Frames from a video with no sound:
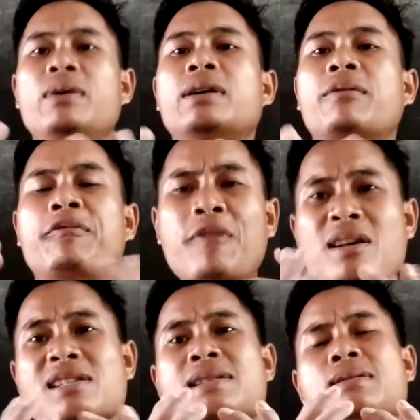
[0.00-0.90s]
were the
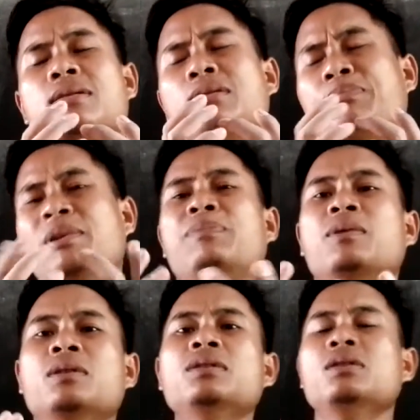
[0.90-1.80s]
first
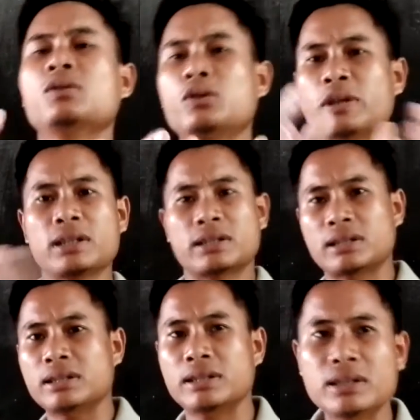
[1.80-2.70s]
people who
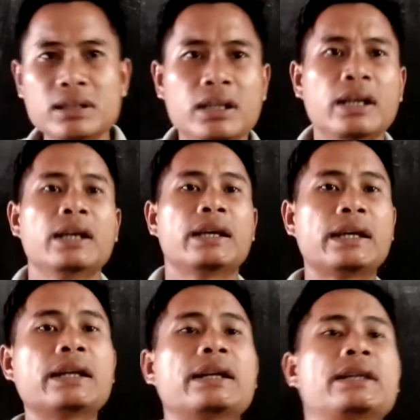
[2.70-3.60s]
entered in
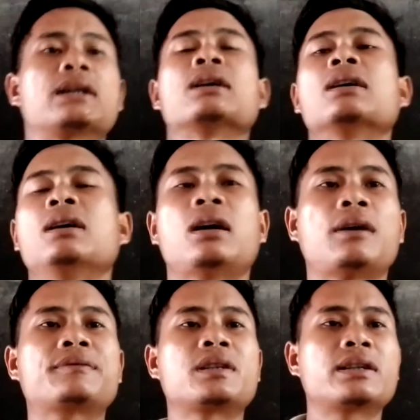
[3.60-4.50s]
India
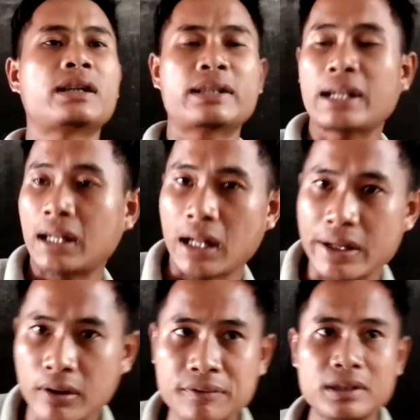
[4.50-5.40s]
after the
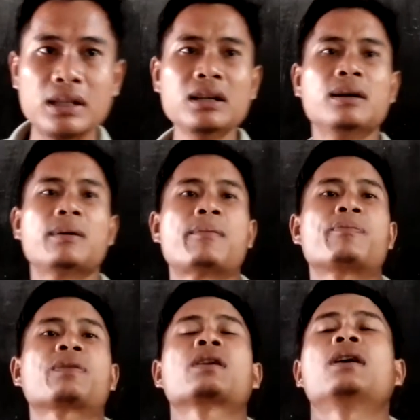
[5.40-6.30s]
decline of the
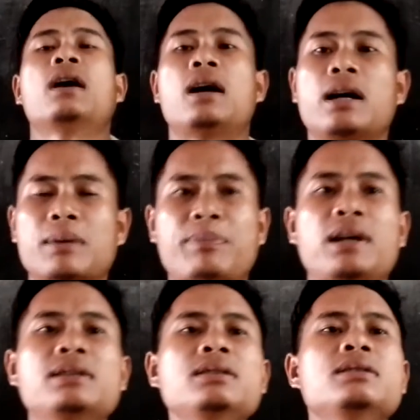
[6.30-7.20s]

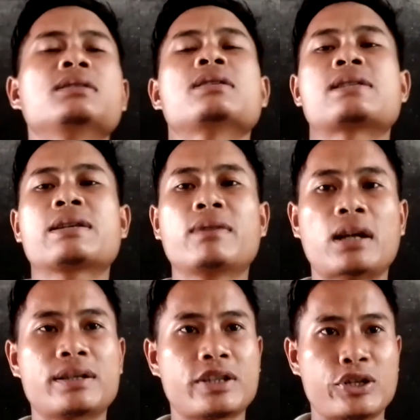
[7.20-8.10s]
Harappan
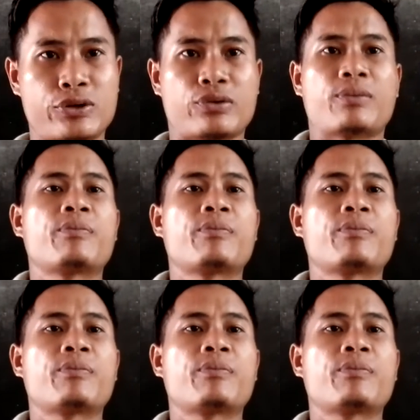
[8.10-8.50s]
civilization.